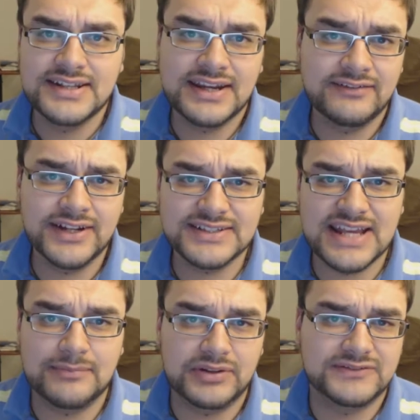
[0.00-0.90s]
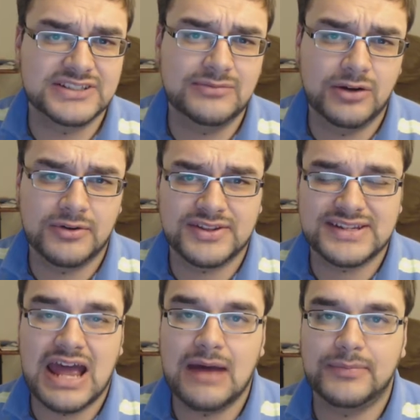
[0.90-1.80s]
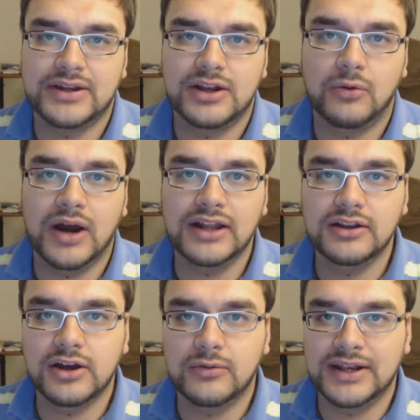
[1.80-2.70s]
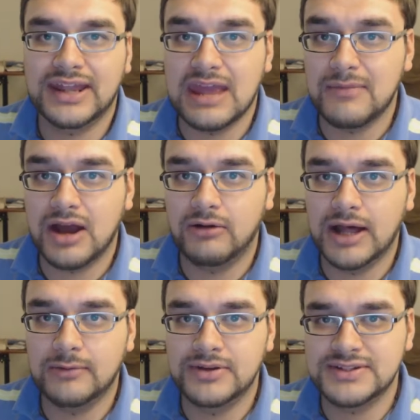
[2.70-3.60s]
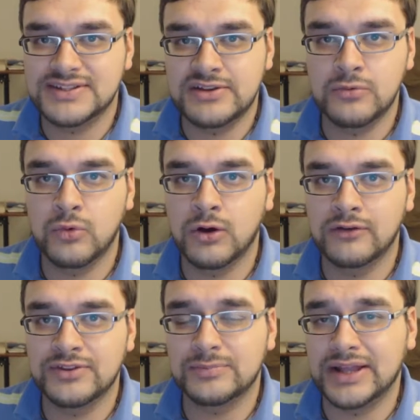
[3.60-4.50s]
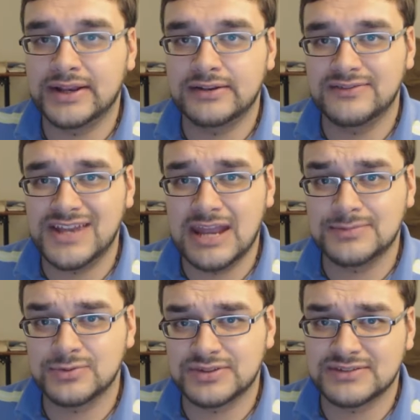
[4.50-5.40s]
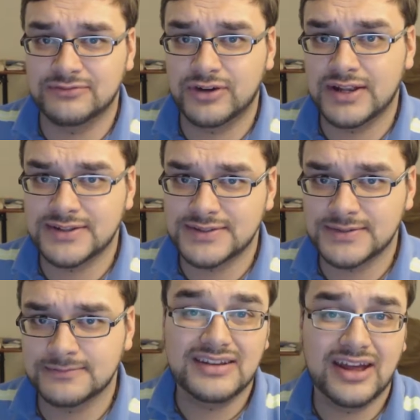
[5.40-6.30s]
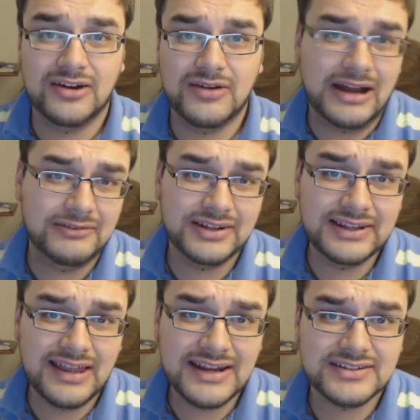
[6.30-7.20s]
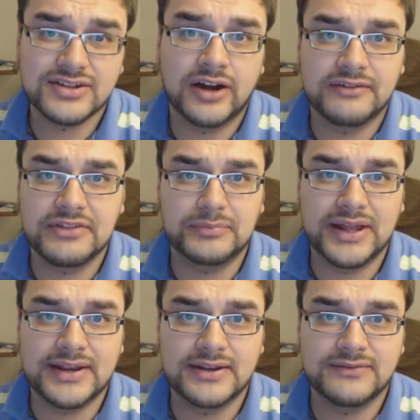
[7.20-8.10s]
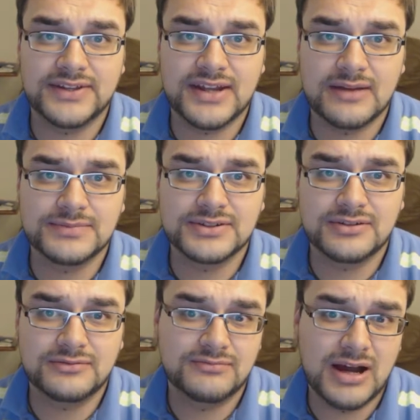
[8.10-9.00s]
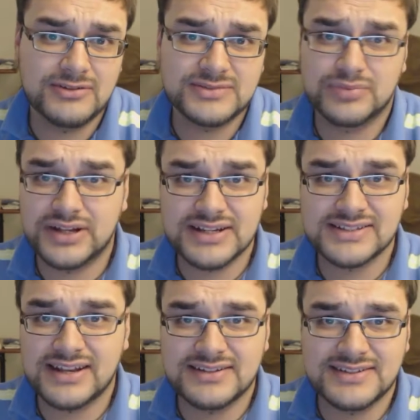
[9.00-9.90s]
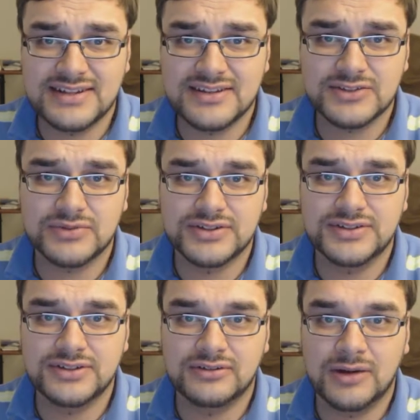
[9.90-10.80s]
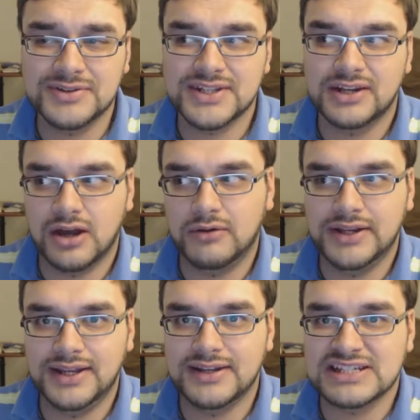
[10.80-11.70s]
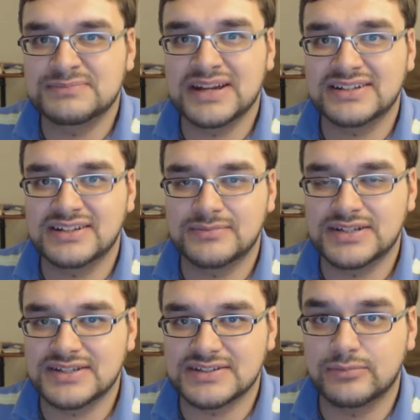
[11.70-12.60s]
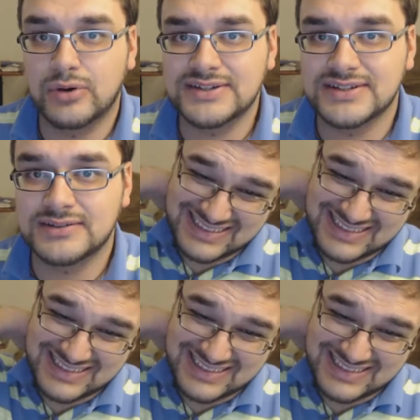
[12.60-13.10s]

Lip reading: To give an example of somewhere where this happened, a while ago when it came out, I went to see War of the Planet of the Apes with some friends. Now, I really liked Dawn of the Planet of the Apes, so I was pretty excited to see this one too. I wasn't going in expecting to be disappointed.